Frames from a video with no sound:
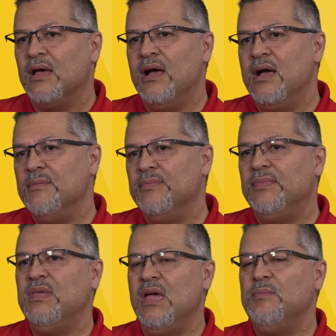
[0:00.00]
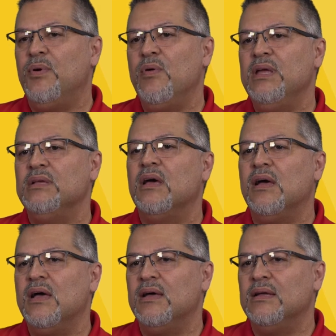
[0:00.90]
um, the endpoint,
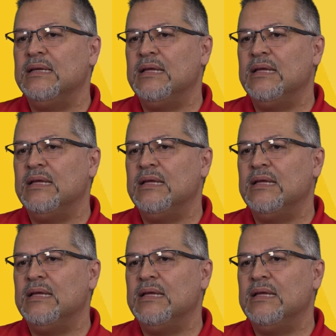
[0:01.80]
uh,